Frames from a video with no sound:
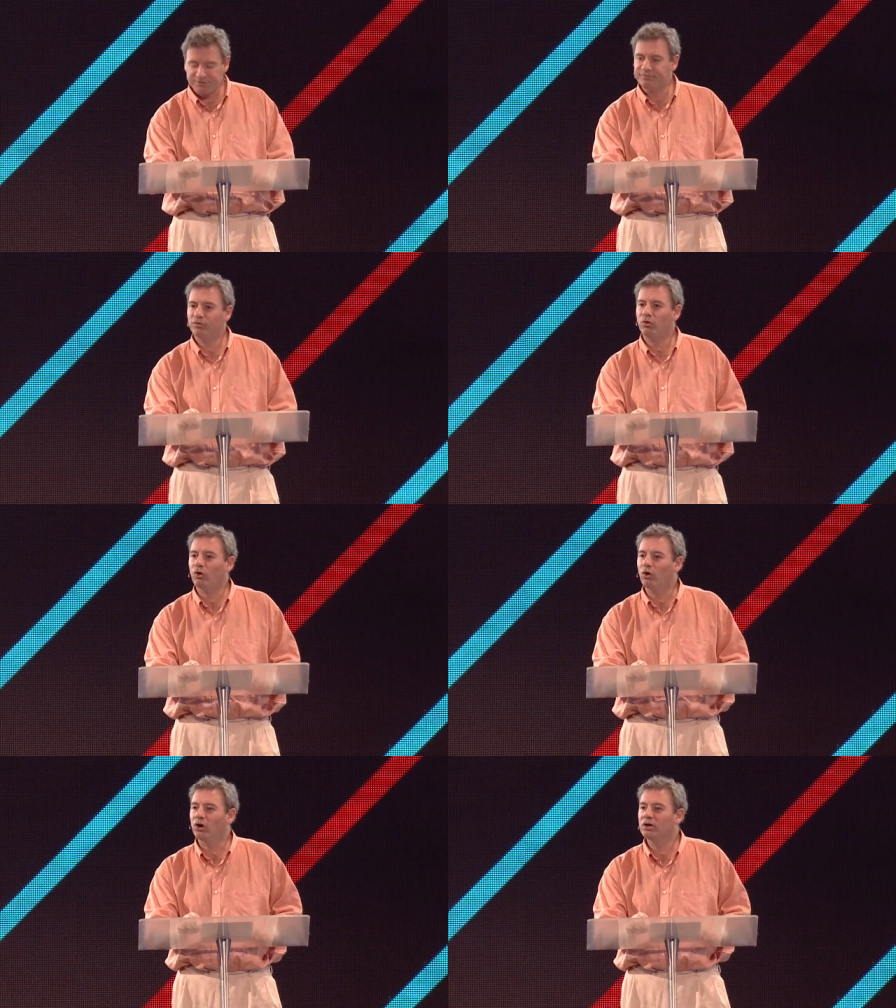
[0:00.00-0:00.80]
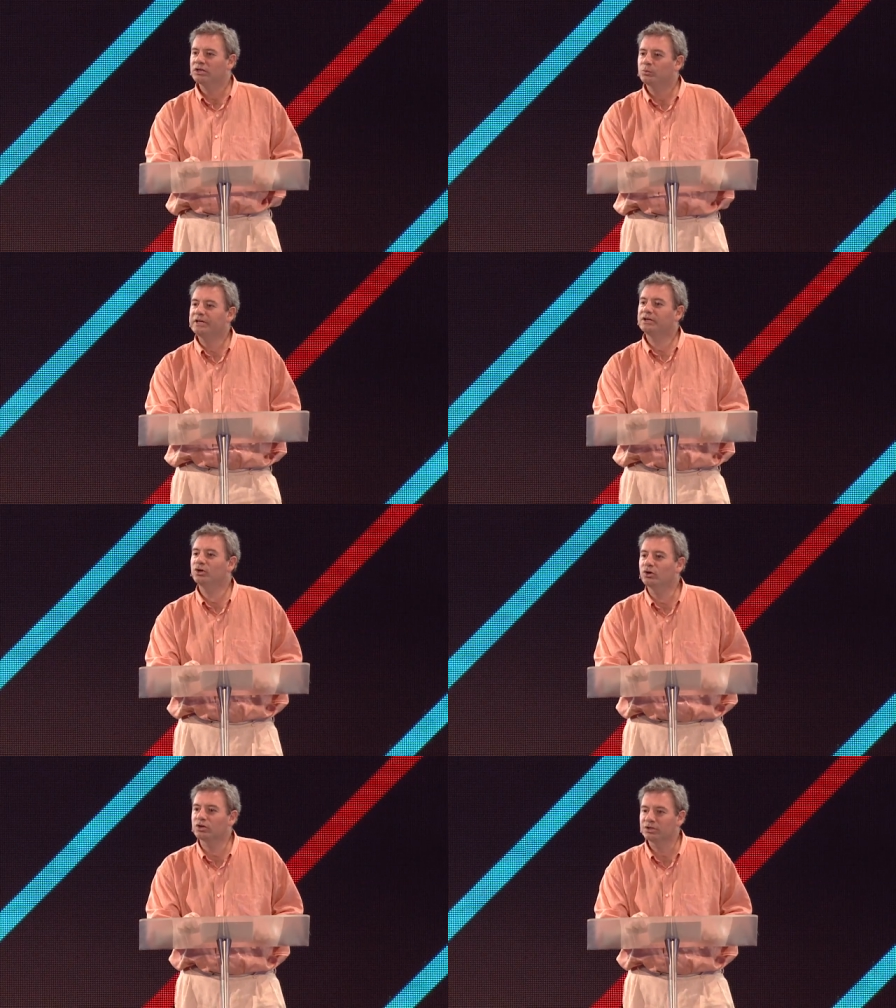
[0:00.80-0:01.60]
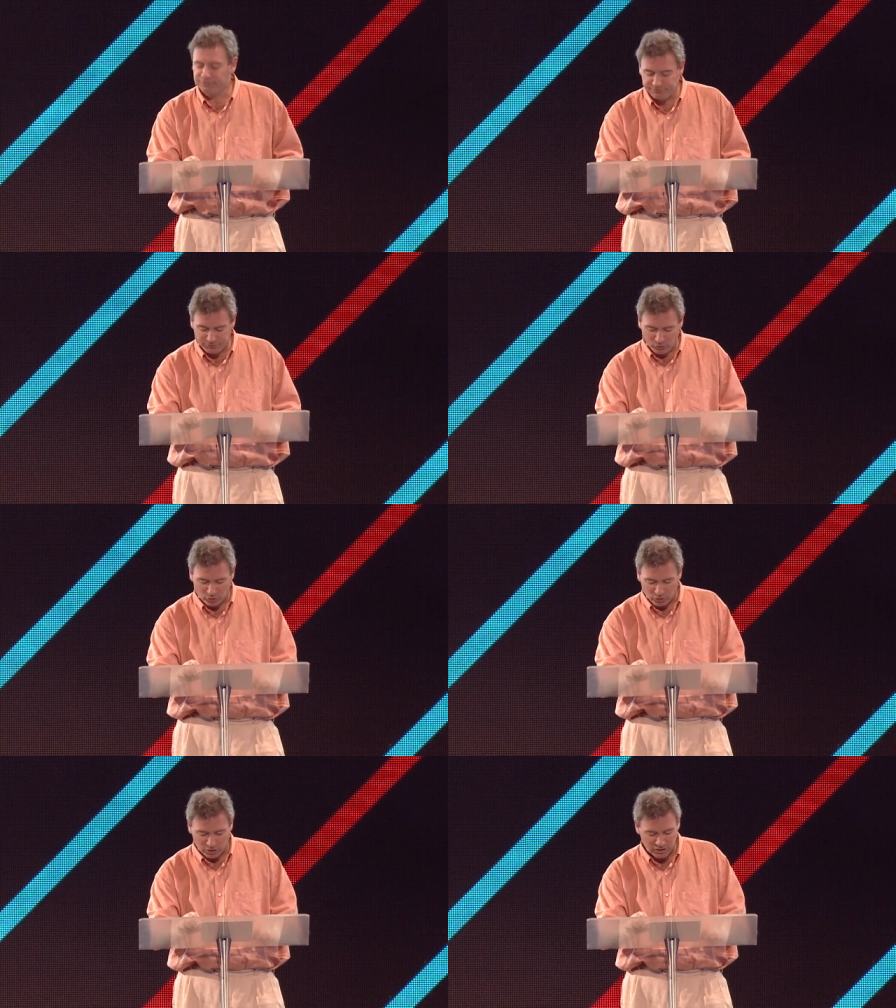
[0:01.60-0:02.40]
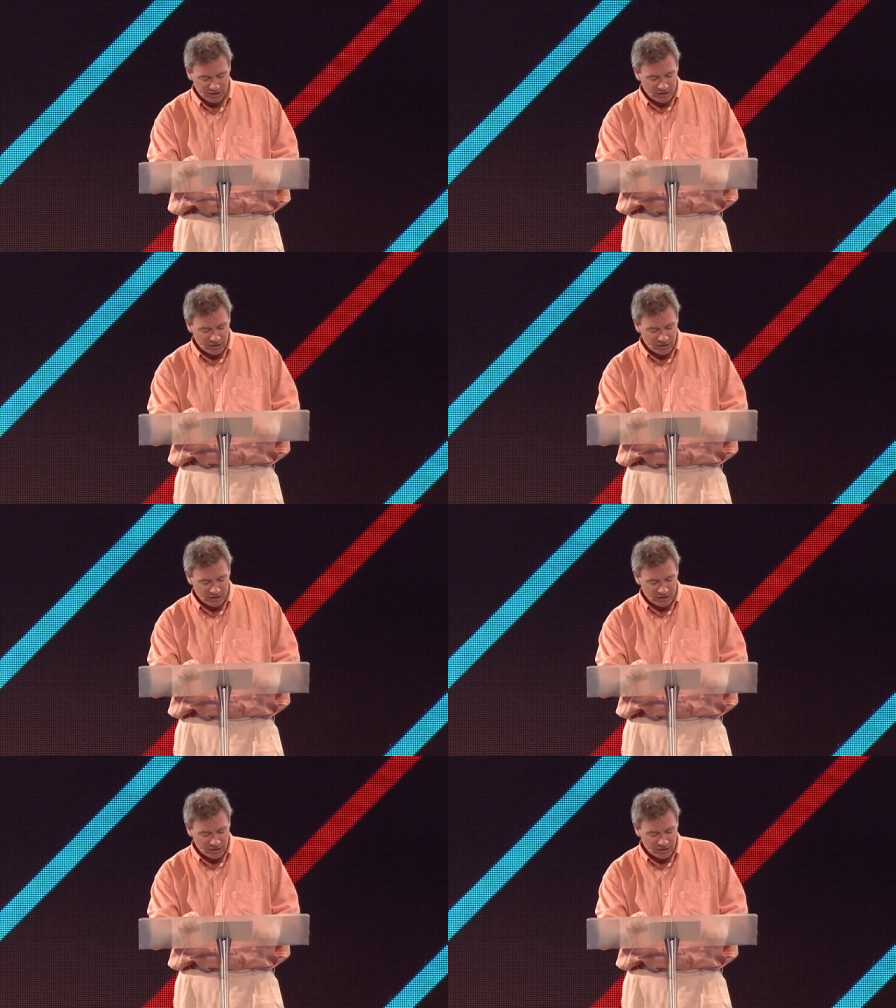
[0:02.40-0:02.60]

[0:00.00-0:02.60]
for. We cook for.